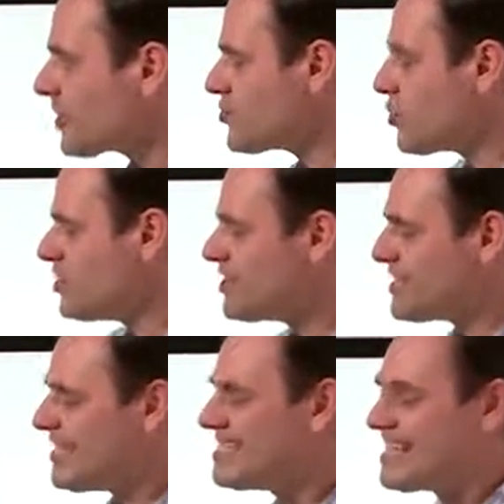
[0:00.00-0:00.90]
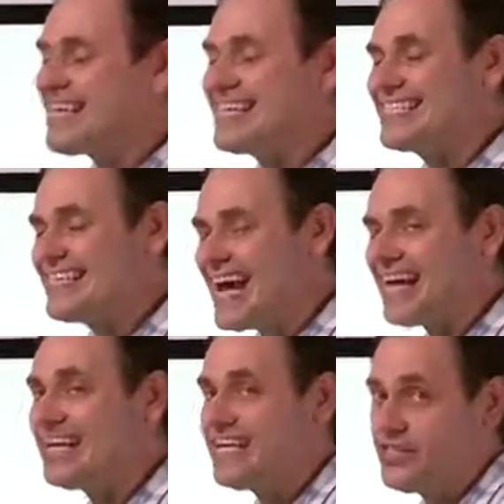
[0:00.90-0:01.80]
So this is
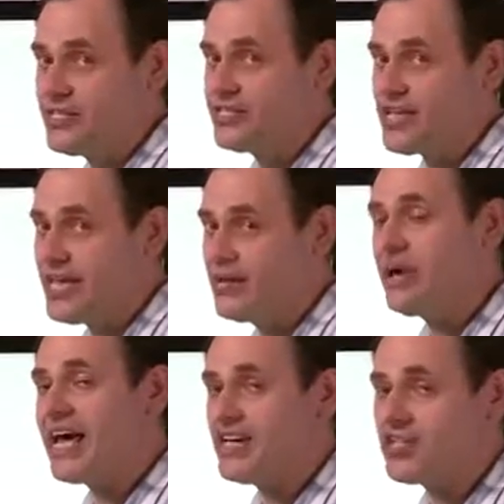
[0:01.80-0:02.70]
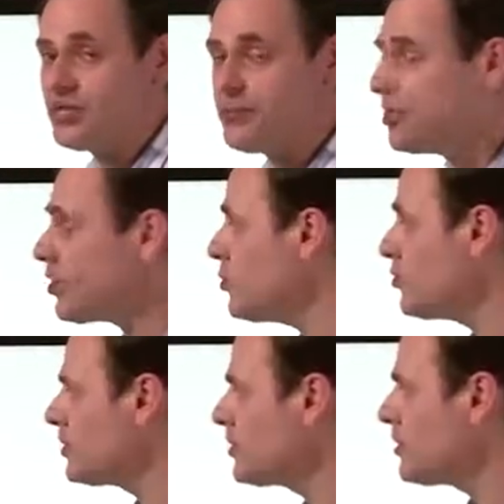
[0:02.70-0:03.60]
exactly the same HTML
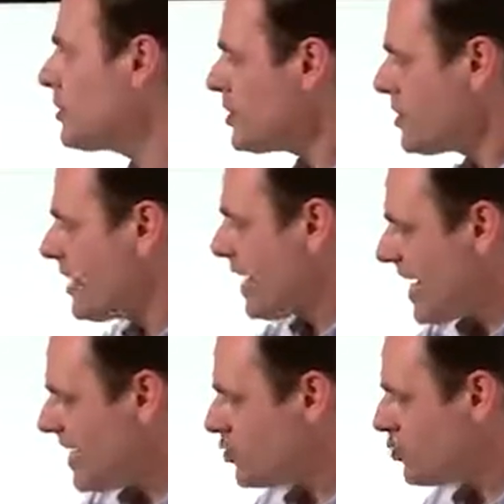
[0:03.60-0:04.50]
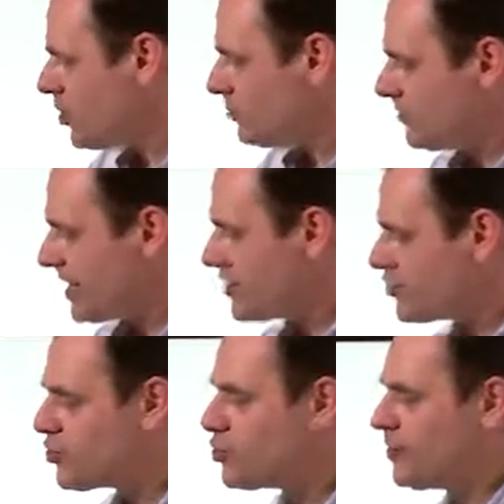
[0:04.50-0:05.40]
code. H1,
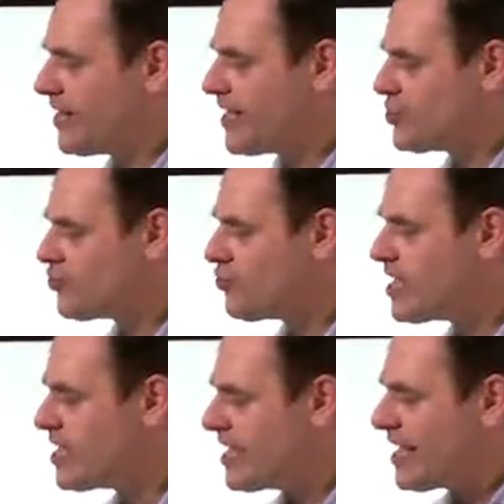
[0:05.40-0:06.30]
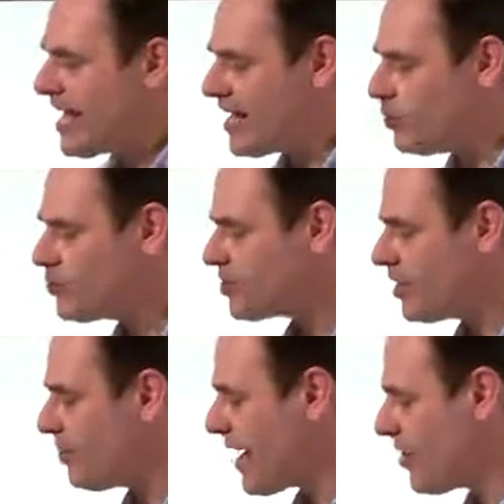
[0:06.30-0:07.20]
H2, H3, and also
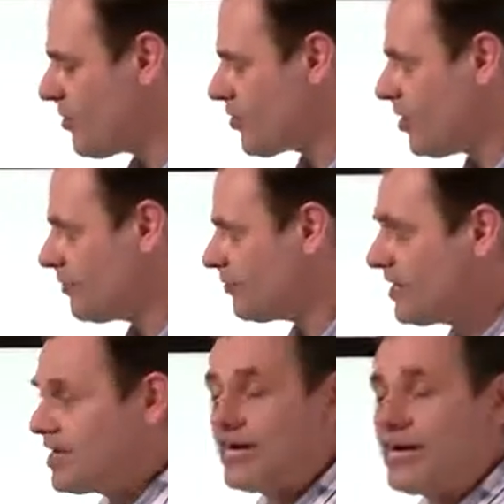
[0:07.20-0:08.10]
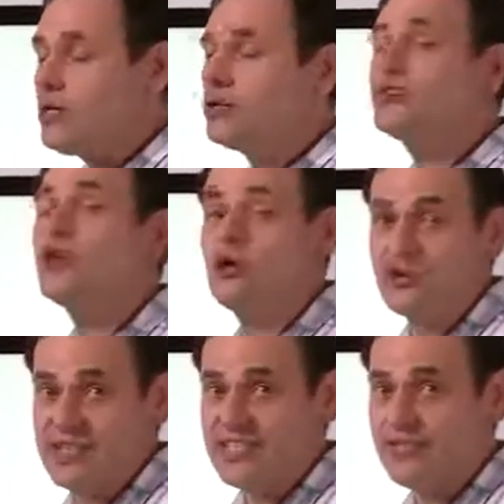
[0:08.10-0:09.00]
a paragraph. It looks
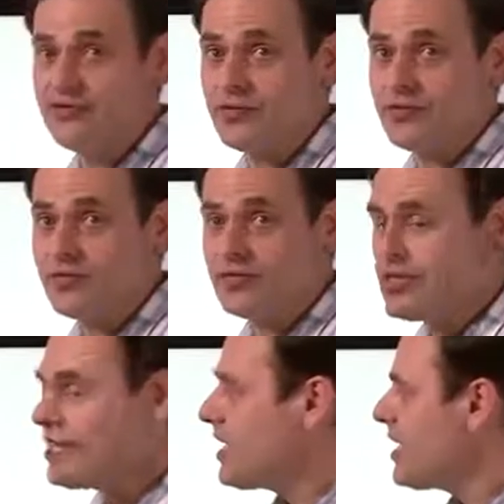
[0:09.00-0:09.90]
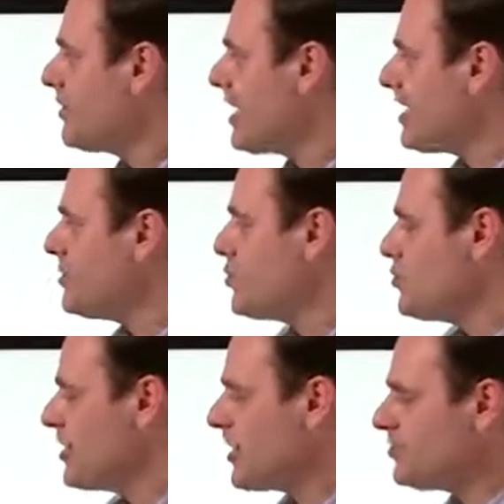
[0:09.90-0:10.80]
totally different. That is
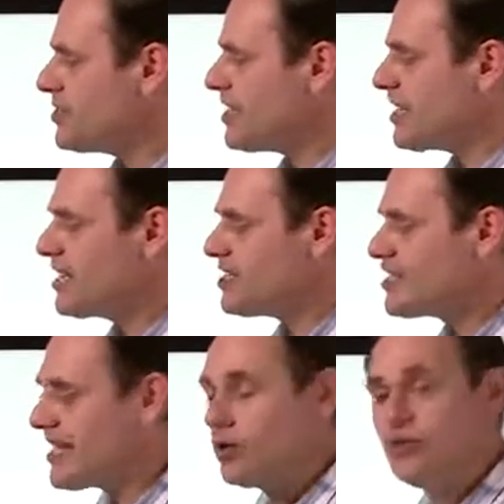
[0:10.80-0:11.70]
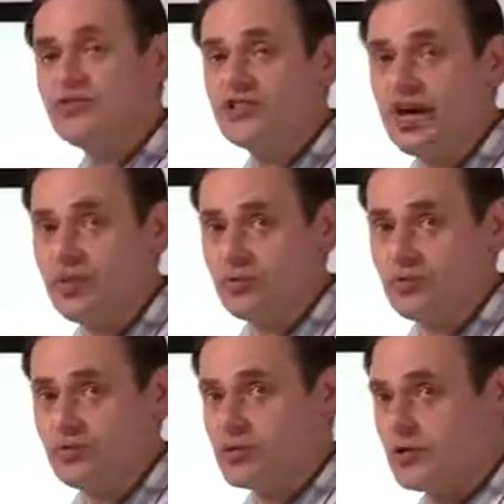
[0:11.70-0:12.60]
using a particular set of style
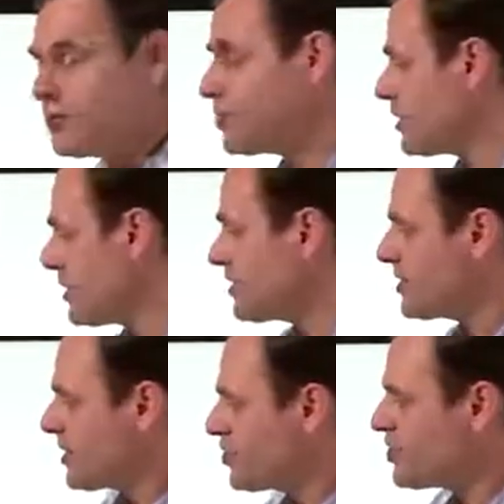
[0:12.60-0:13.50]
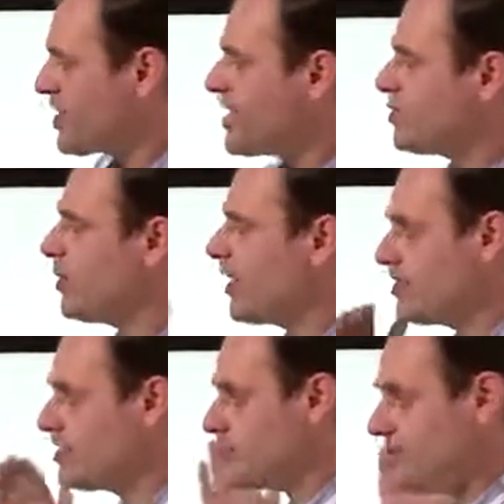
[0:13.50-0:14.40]
rules, which is shared by
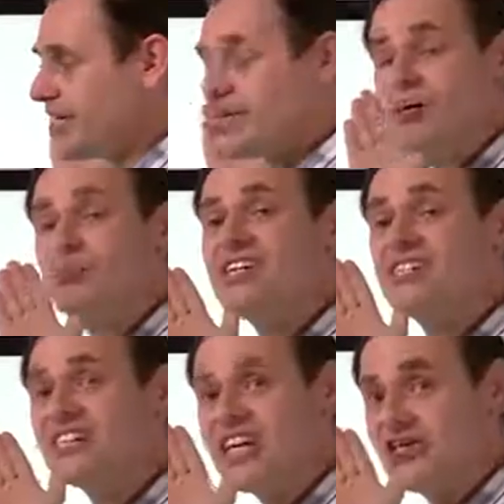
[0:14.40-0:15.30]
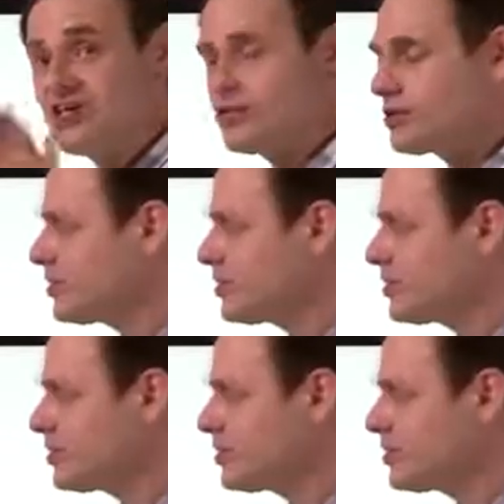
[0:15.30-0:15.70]
this particular presentation.